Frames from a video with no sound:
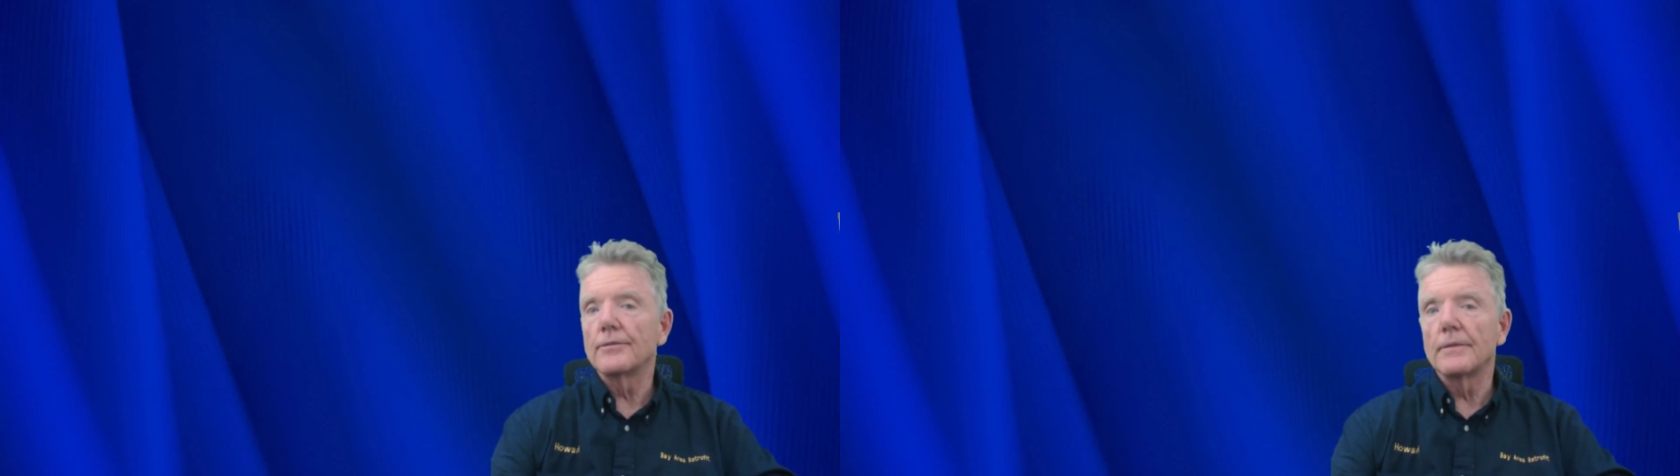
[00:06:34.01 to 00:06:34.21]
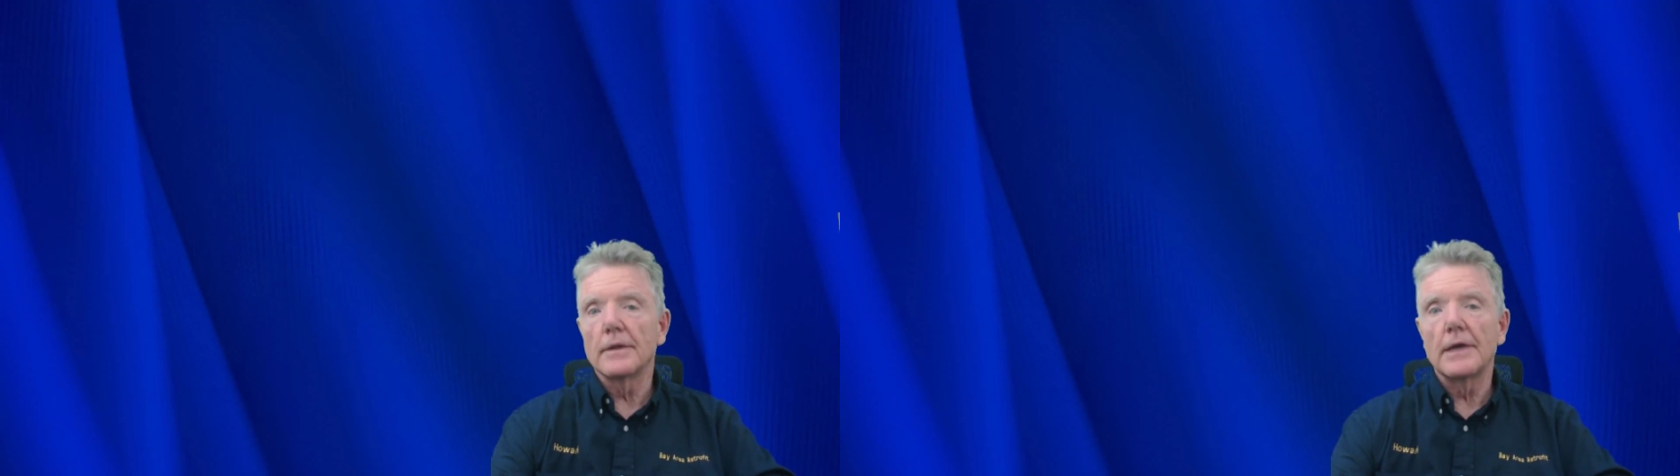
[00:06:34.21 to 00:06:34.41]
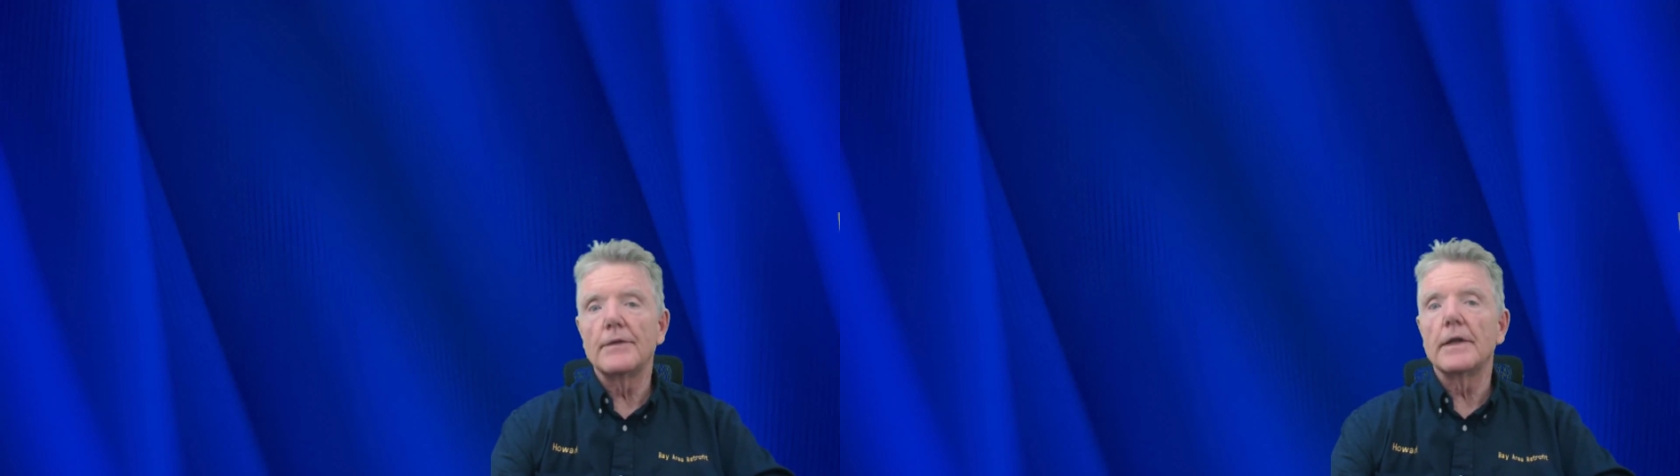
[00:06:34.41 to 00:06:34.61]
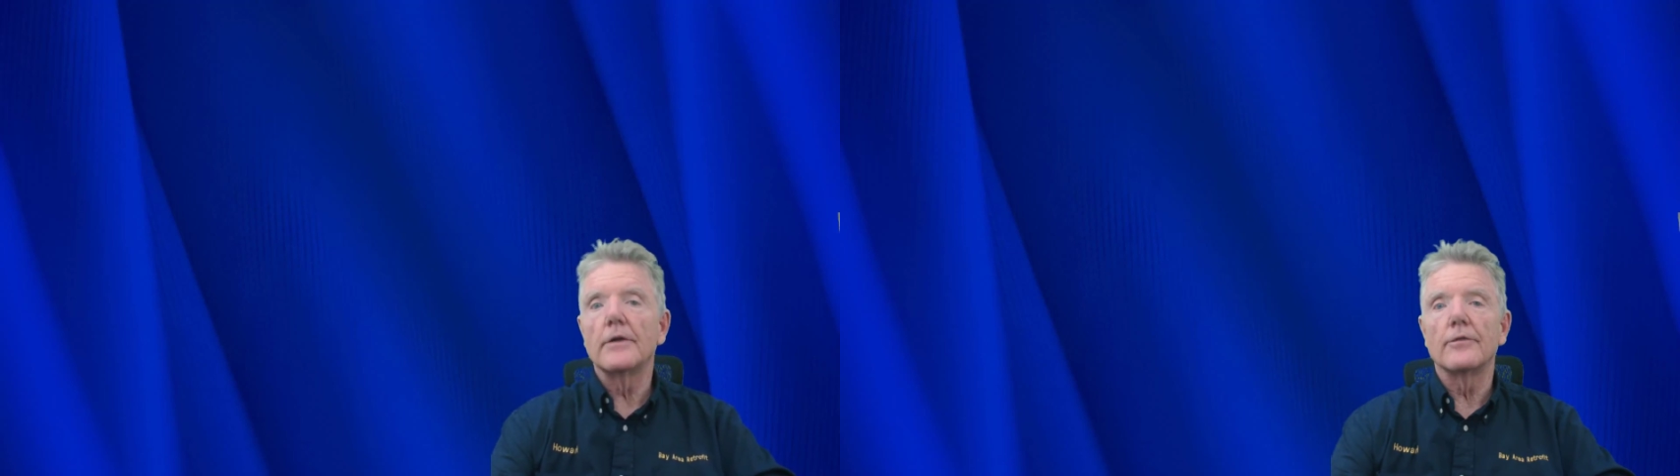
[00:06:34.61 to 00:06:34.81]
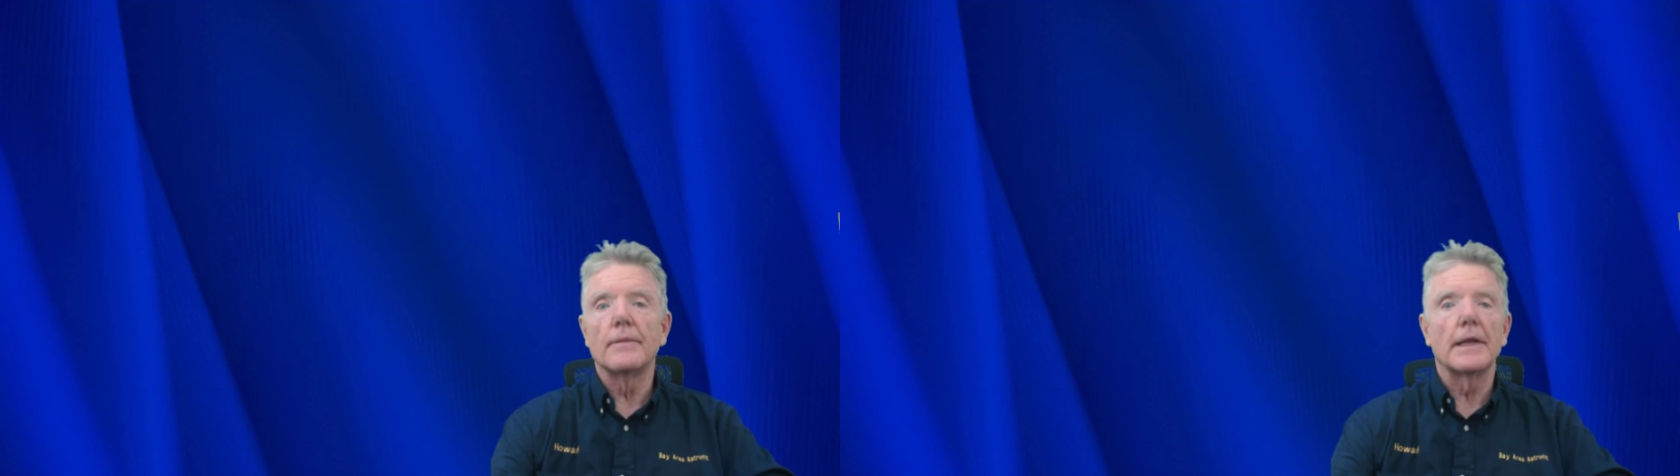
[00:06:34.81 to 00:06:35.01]
Love to hear
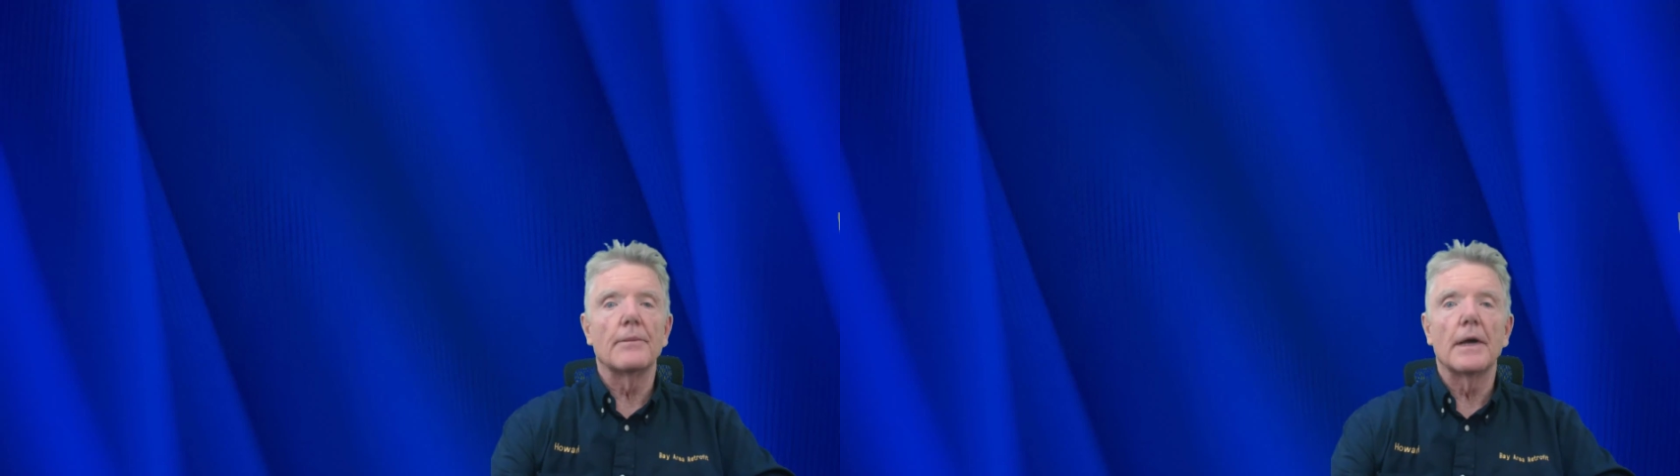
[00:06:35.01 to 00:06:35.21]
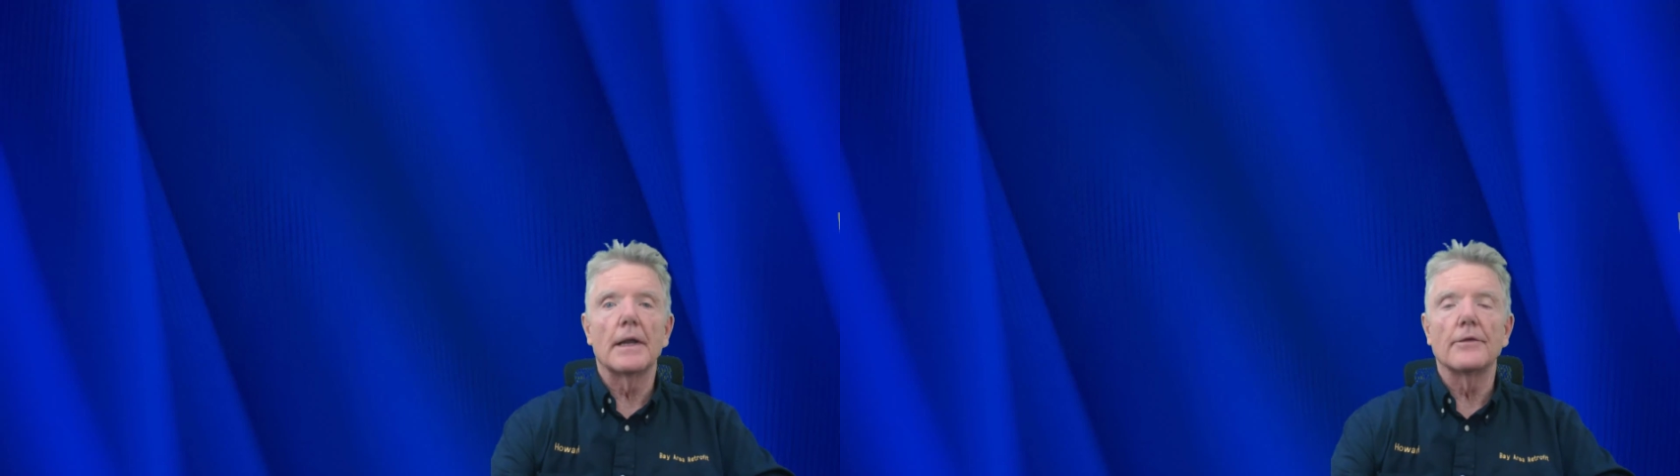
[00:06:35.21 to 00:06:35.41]
from anybody.